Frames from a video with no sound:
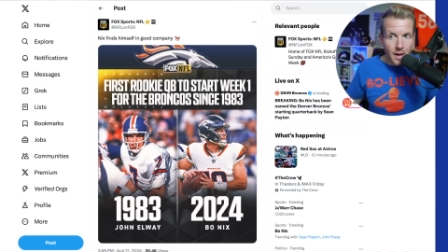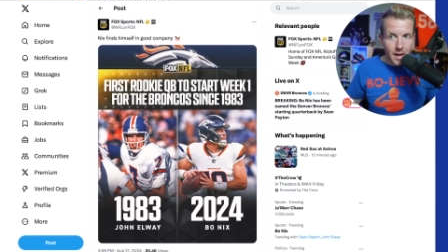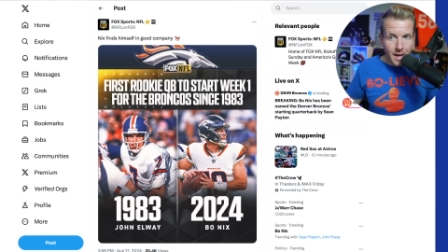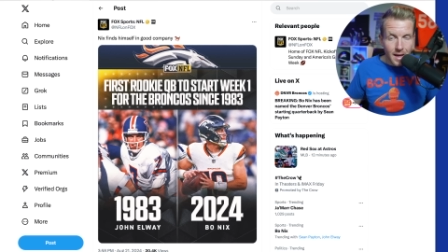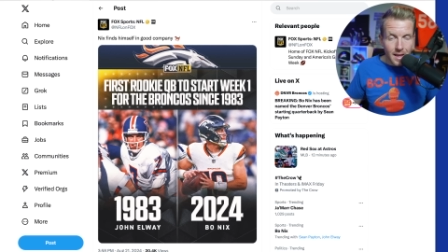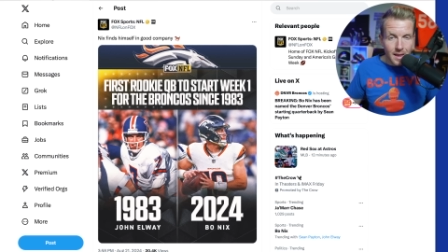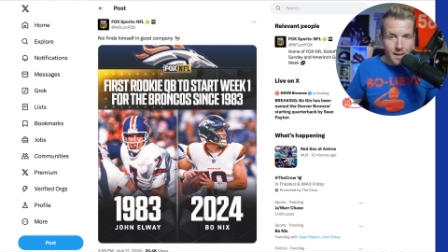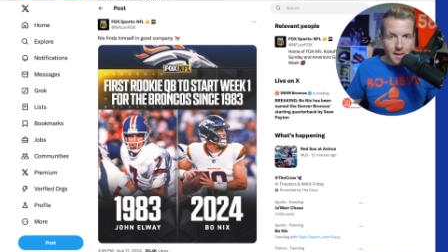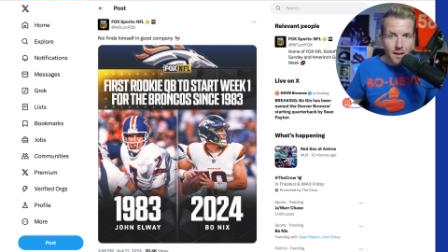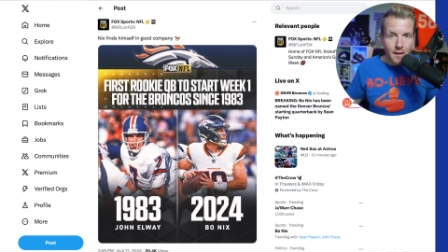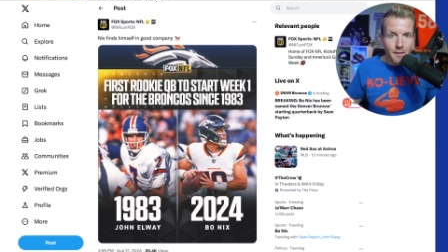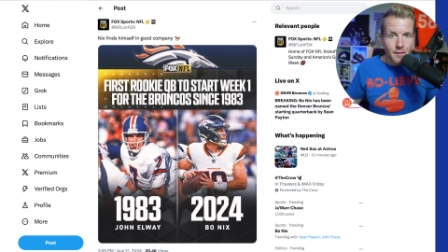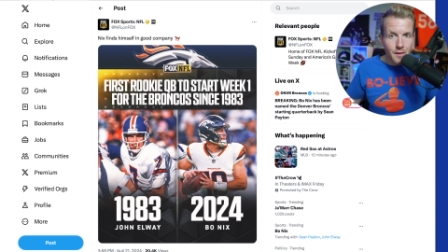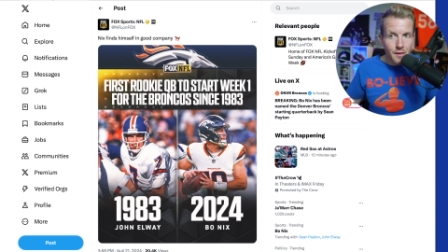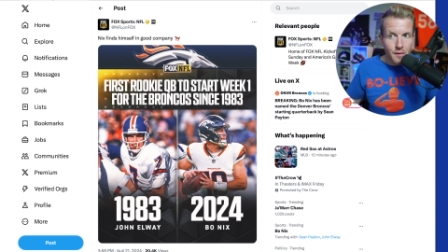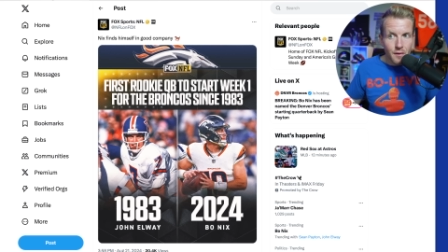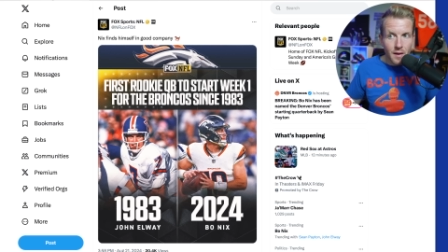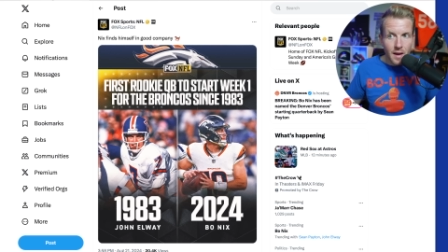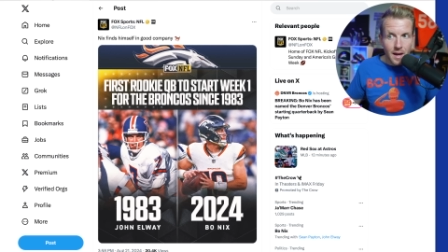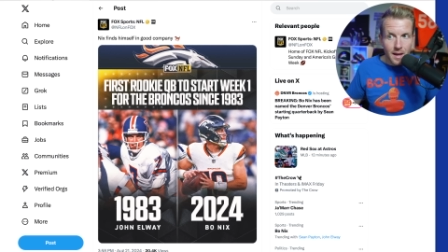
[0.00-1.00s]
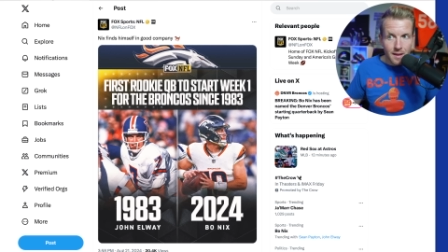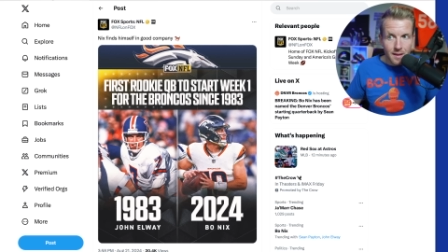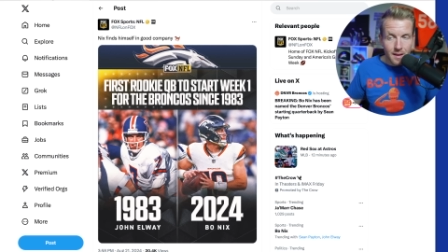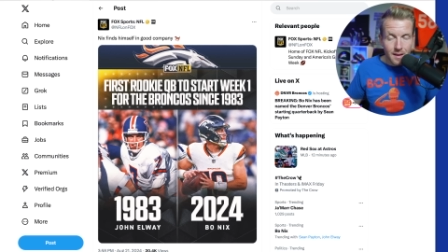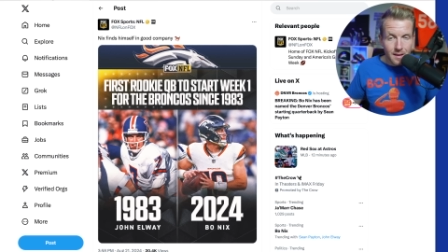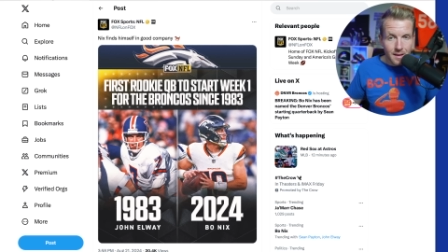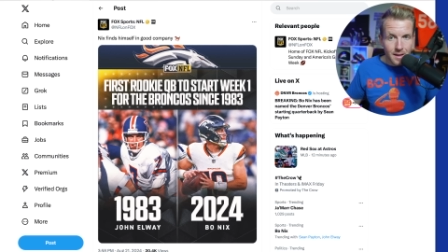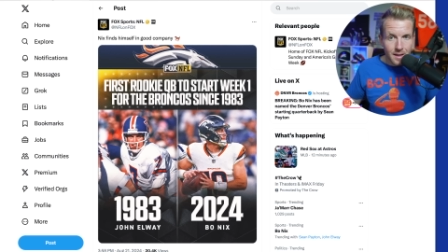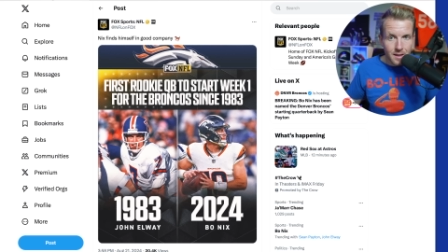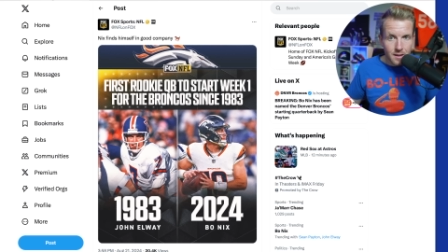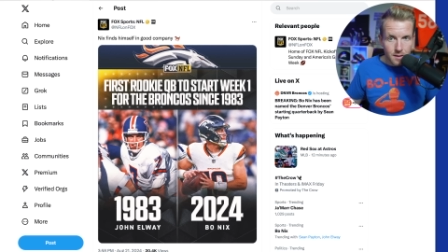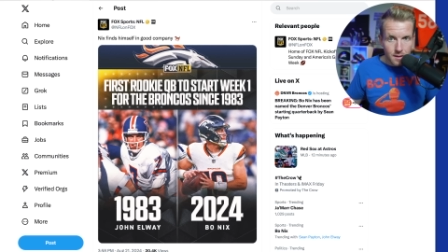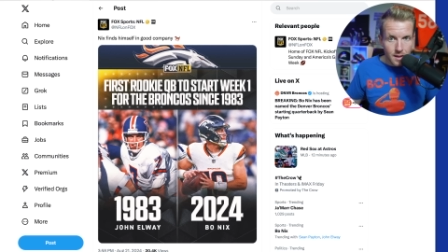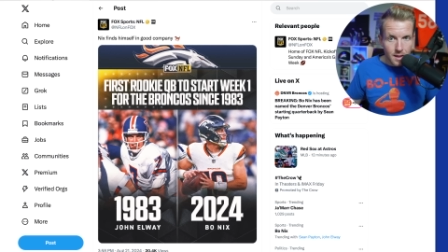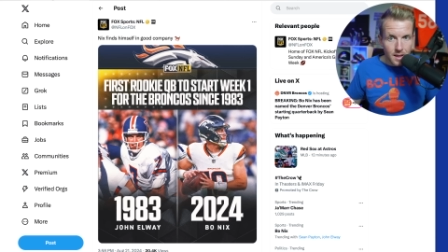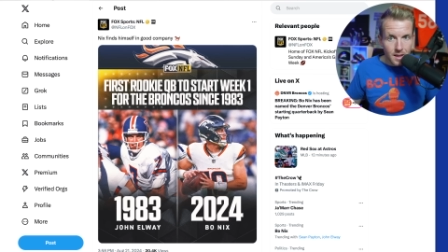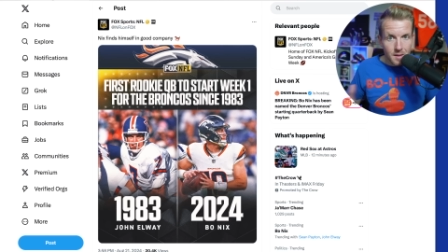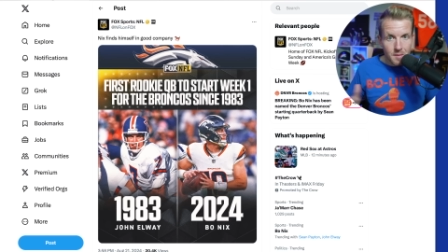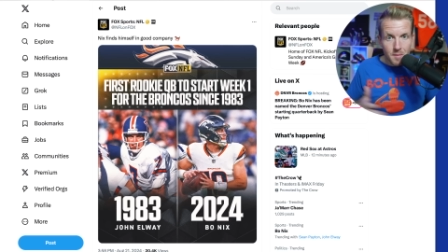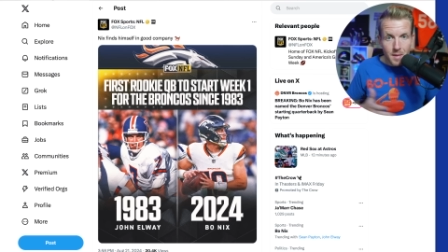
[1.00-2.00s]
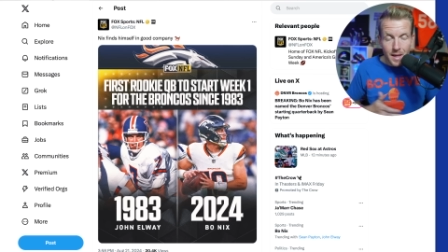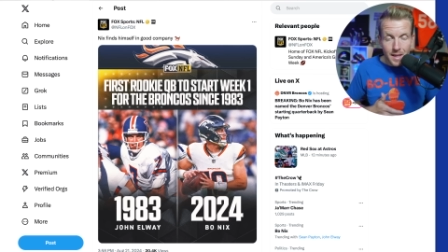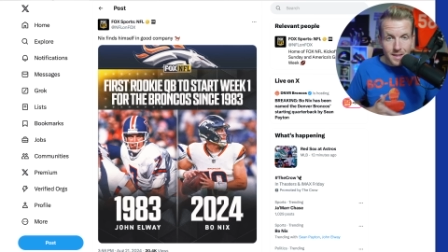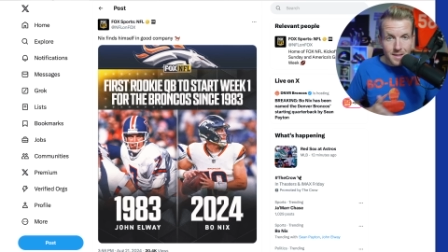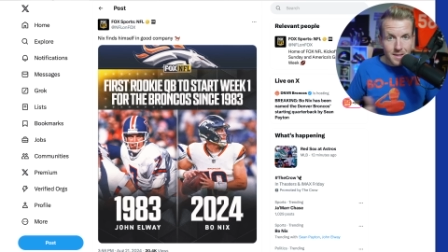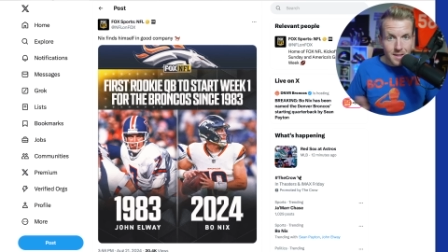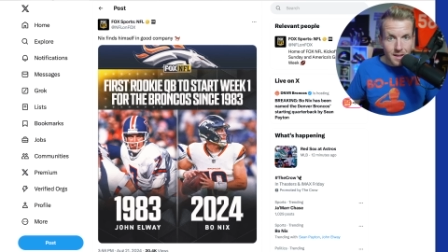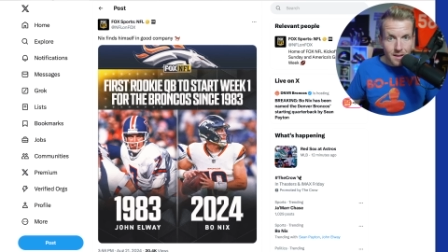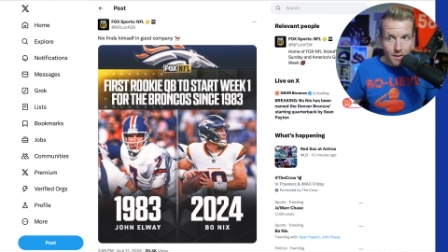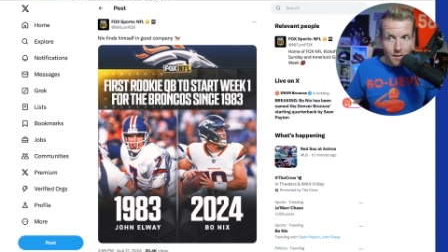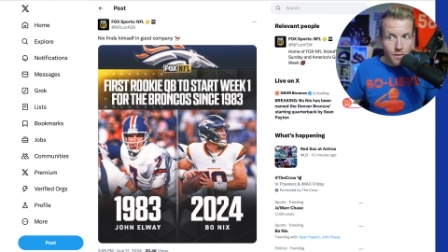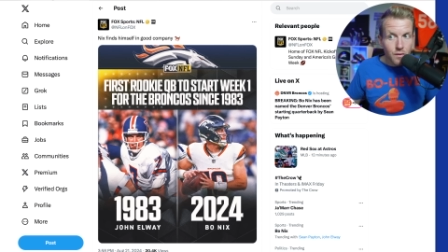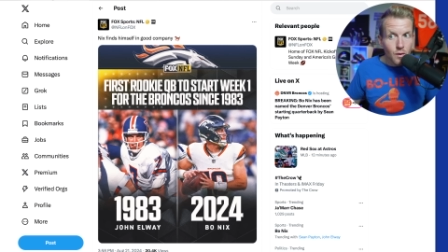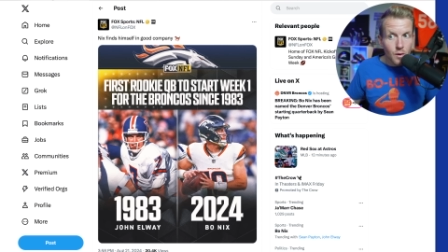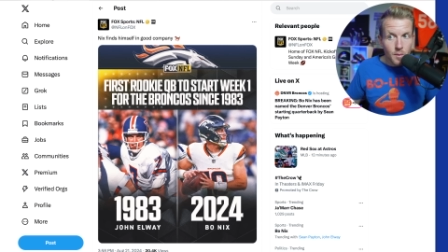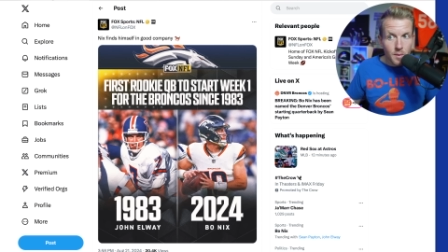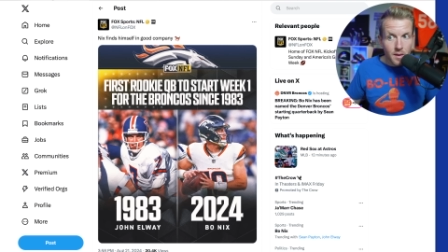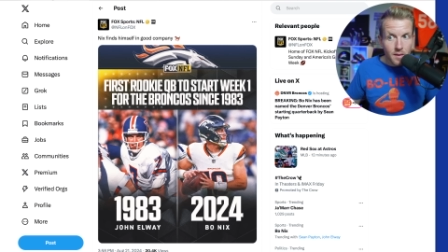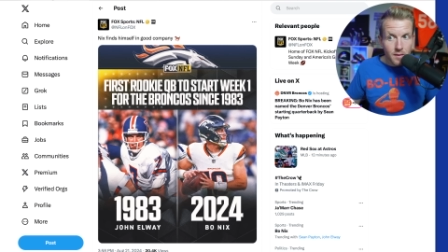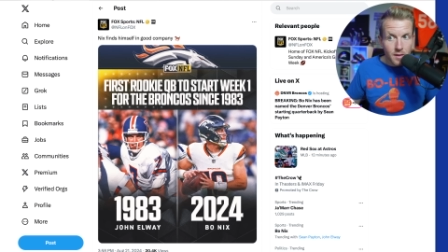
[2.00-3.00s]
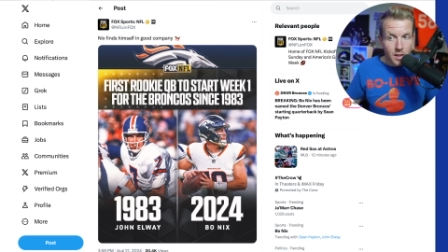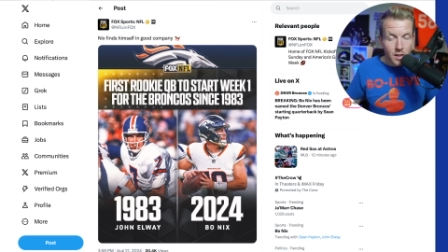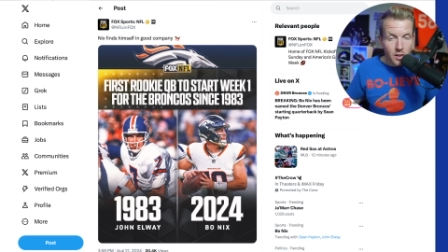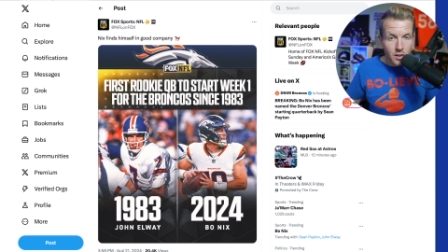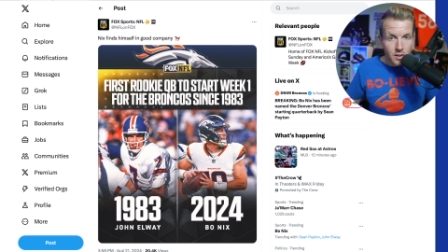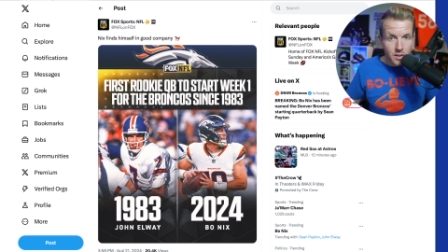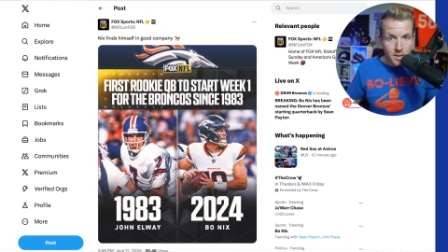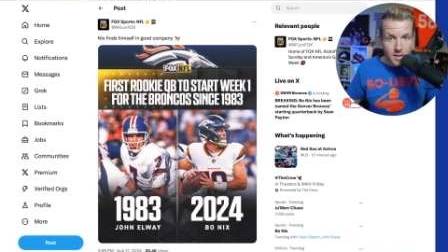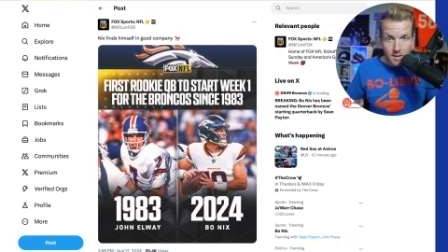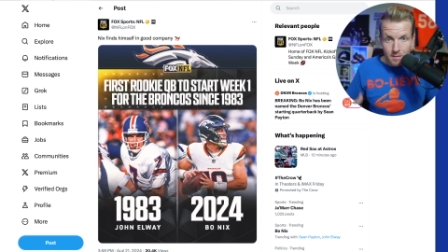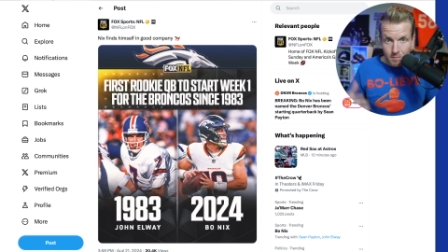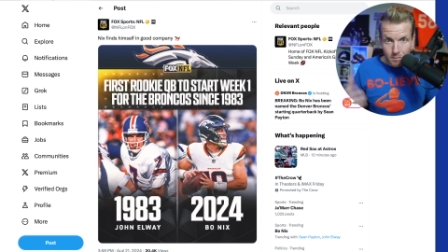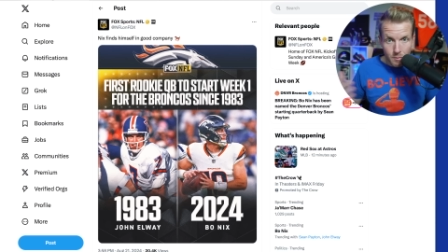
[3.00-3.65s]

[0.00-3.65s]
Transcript: And I love the fact that, like, in my son's formative years,